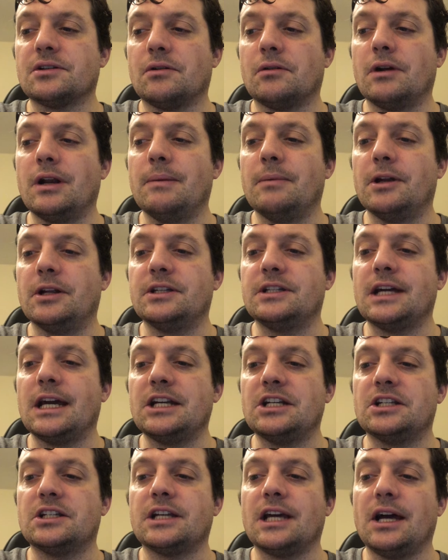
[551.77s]
or imminent
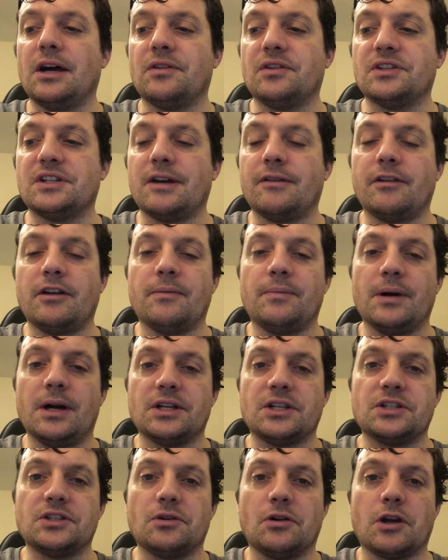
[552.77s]
danger to health or safety of
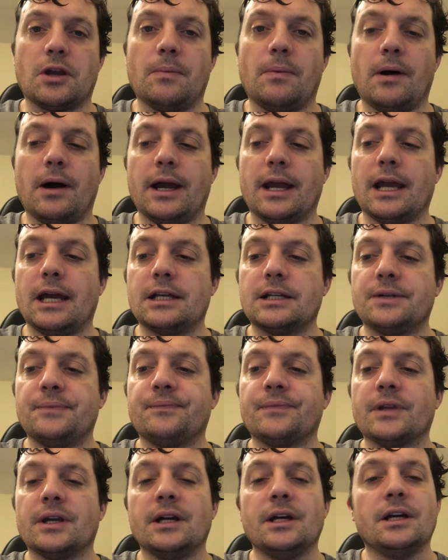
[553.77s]
persons occupying it."
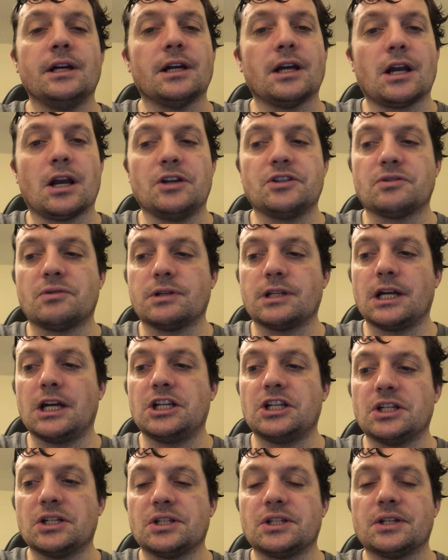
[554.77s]
Close
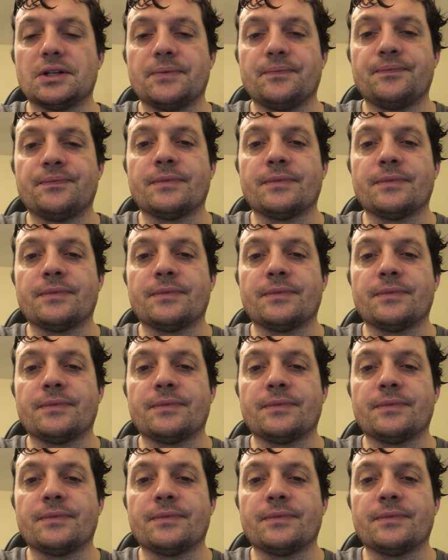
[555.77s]
quotations.